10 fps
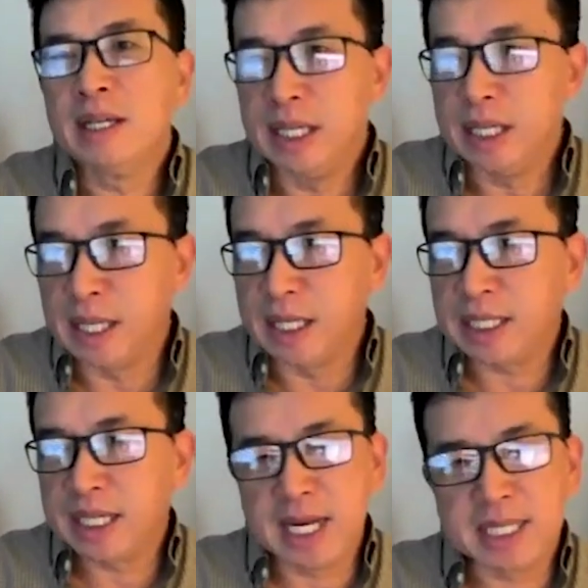In this
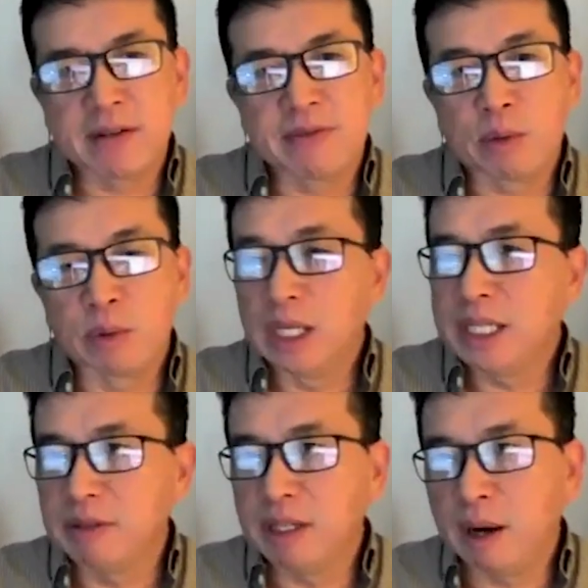case of a
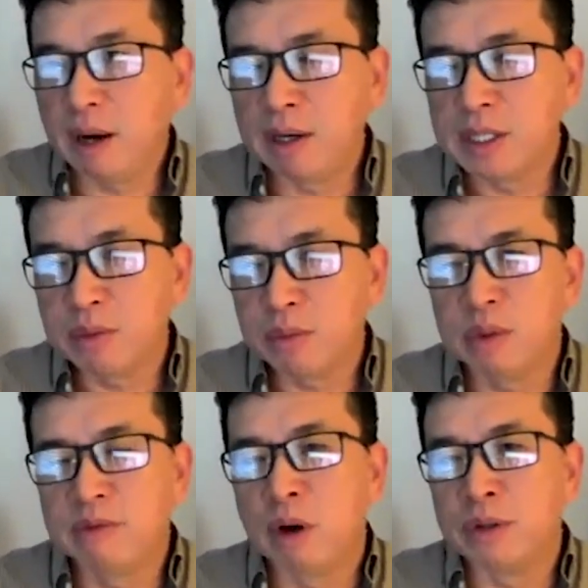relatively large wood
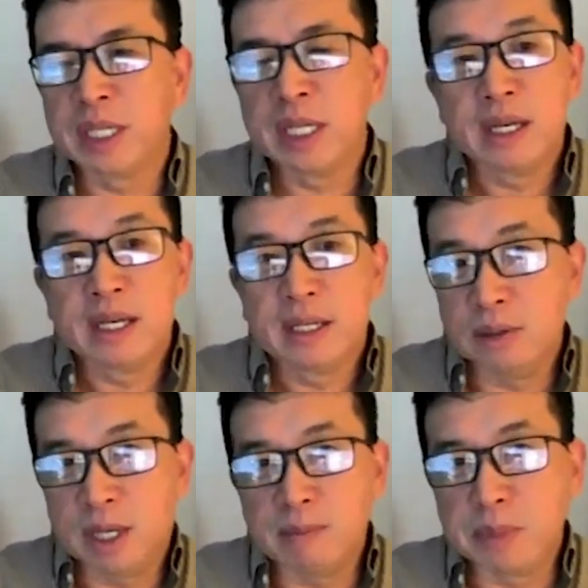vault, you
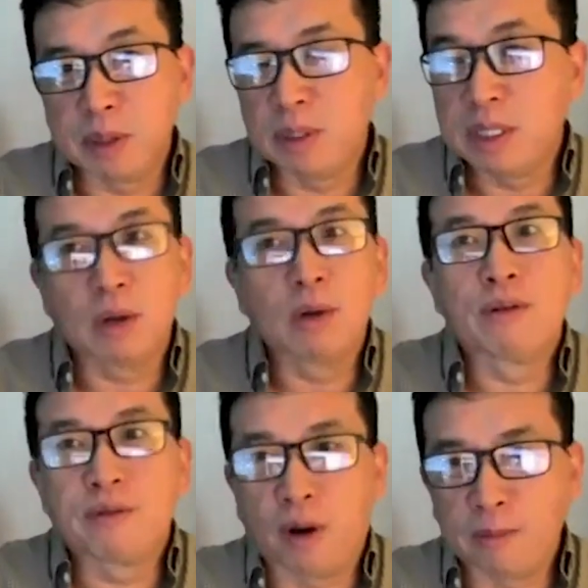can build solar
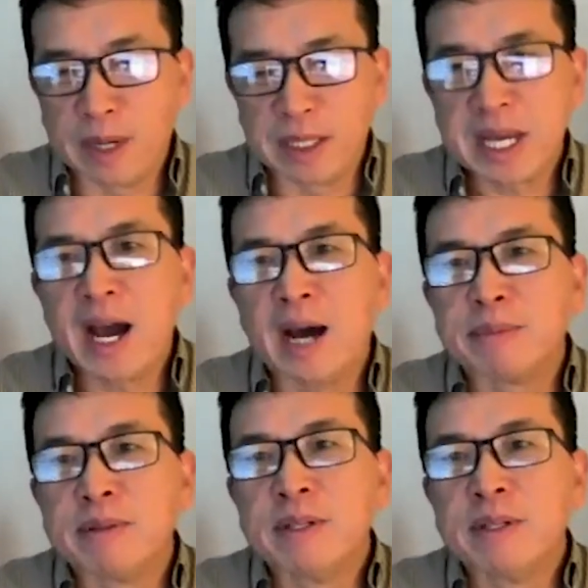farm on top.